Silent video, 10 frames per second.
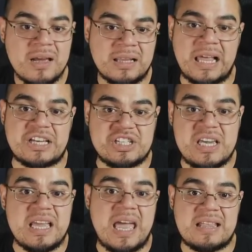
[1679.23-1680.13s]
Like,
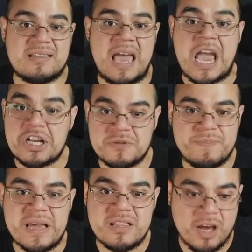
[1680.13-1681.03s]
she gets
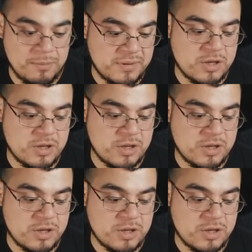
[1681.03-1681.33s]
HP dumps